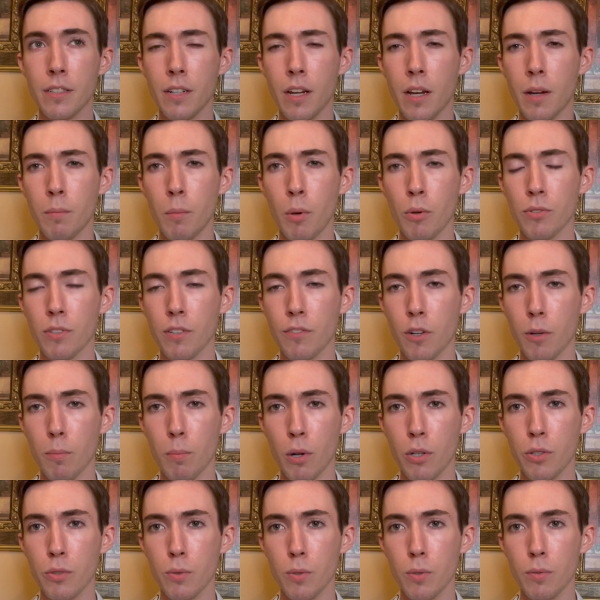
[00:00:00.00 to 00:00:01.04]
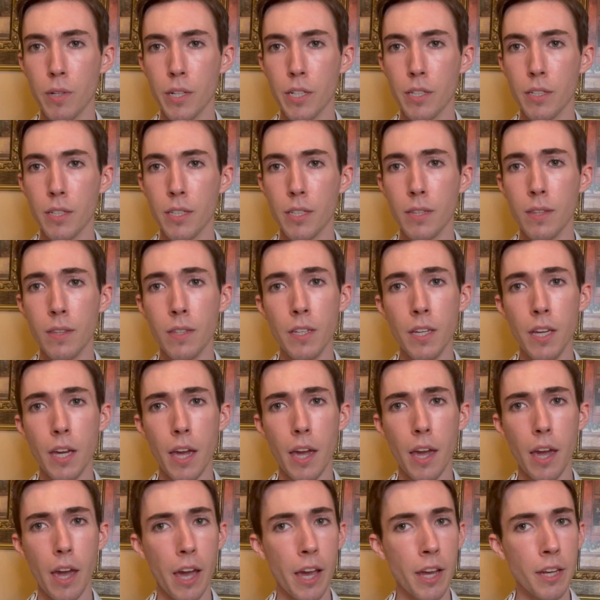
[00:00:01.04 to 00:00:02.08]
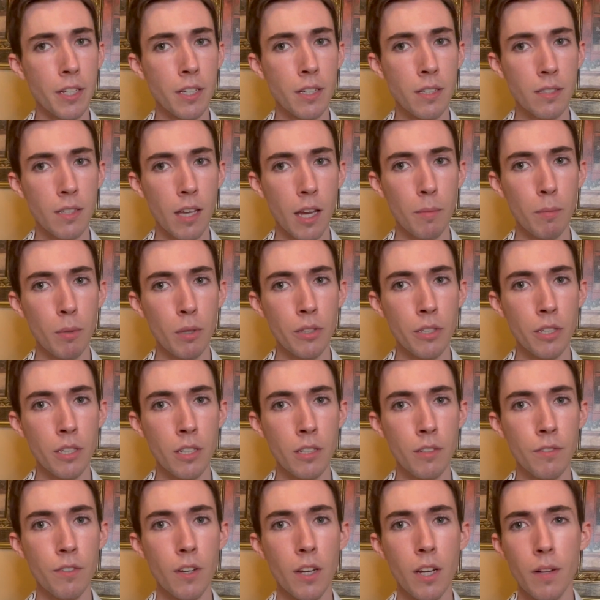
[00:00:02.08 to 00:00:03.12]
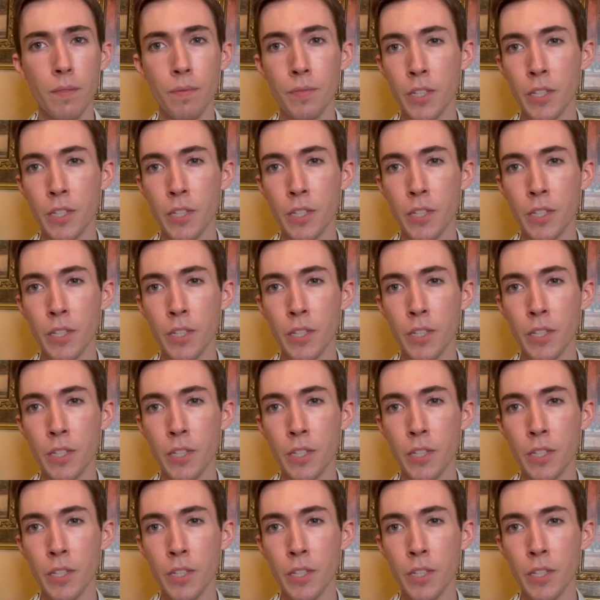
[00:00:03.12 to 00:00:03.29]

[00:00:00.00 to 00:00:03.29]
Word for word: most of her books were written in the 80s, I believe.